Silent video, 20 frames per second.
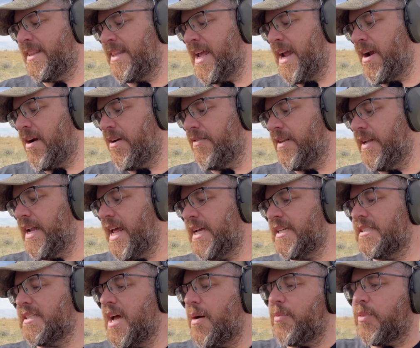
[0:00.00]
there, and the
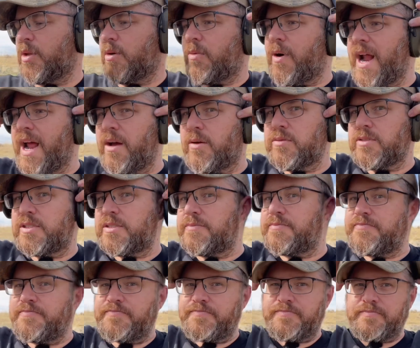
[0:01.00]
next couple of rounds
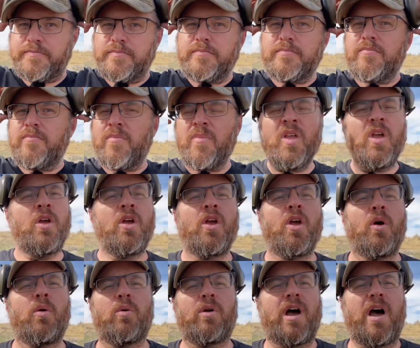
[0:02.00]

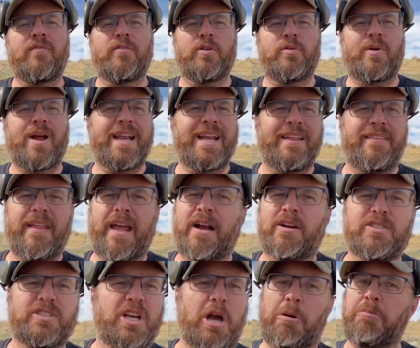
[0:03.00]
were hovering right in there.
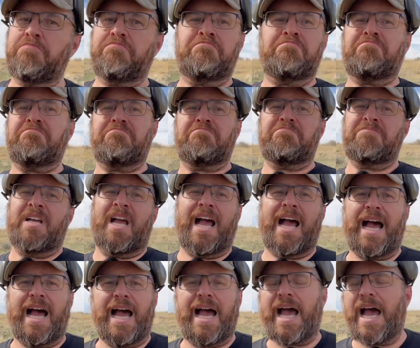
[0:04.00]
So
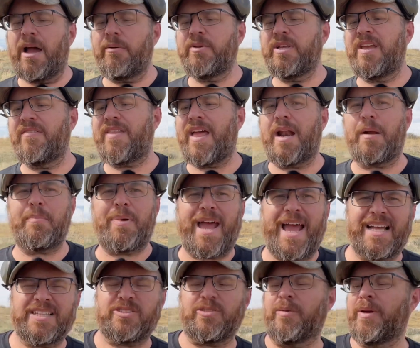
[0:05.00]
I would give that a
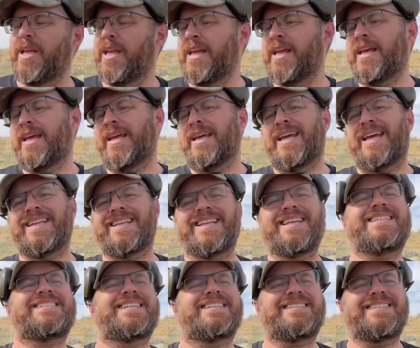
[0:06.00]
pass. So at
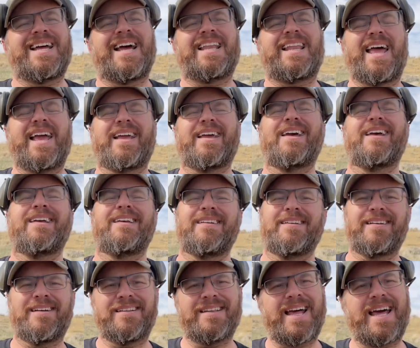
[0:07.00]
least it's not like
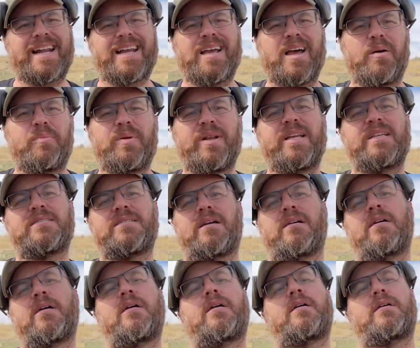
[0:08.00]
a lot of companies that
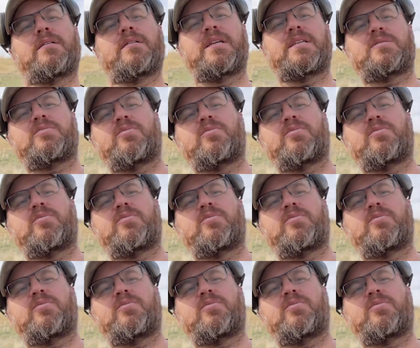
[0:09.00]
this